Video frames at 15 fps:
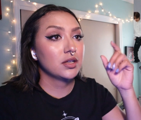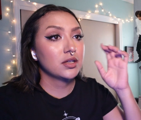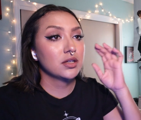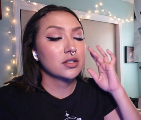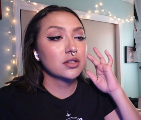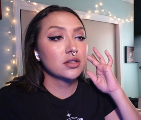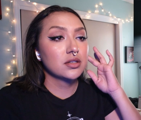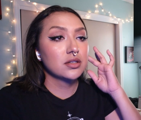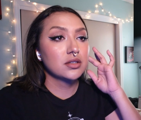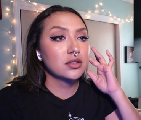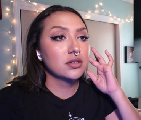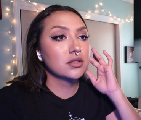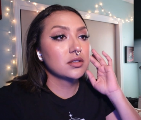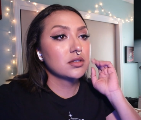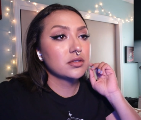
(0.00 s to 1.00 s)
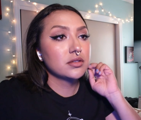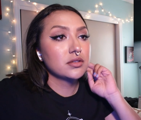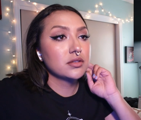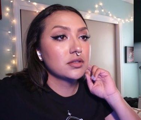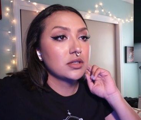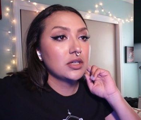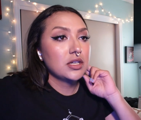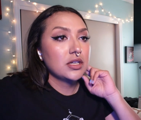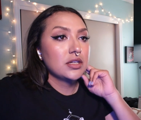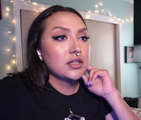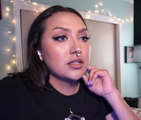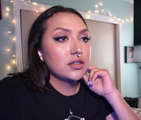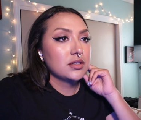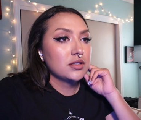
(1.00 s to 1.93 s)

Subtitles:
No one is speaking in this clip.